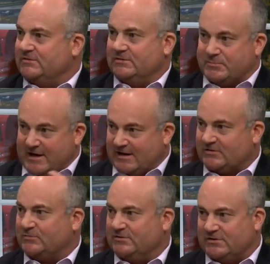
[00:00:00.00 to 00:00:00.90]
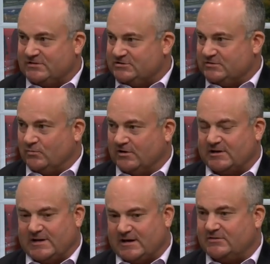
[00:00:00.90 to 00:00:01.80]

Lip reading: in the past when you're at the gym working out?